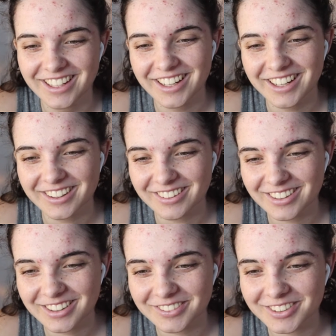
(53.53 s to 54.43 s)
In
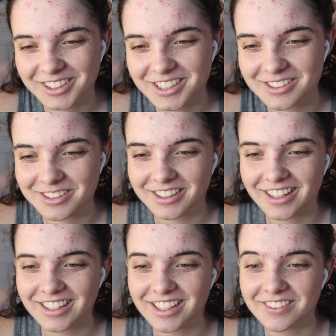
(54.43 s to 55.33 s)
order to uphold his own
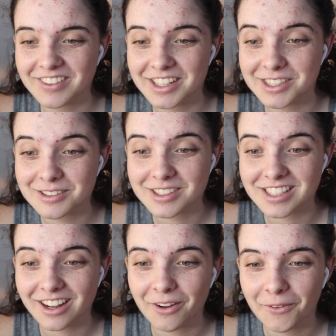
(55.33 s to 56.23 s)
law, he committed
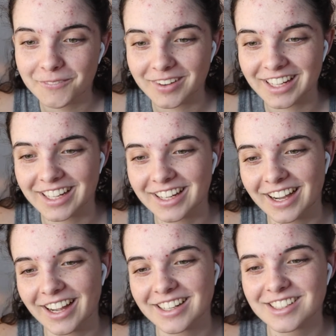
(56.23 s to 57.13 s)
suicide. Oh my
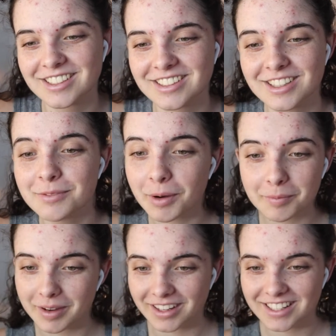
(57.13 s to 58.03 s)
gosh. Did the
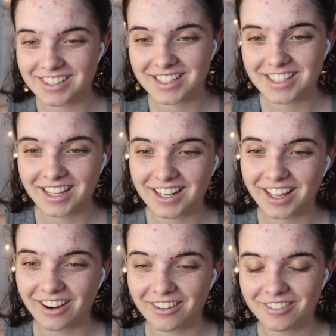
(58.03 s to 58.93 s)
barbarians get taken
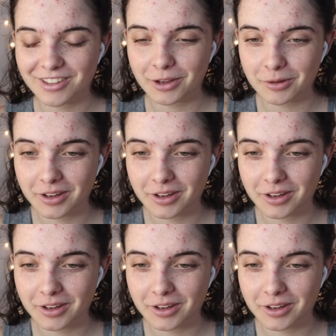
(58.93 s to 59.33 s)
care of though?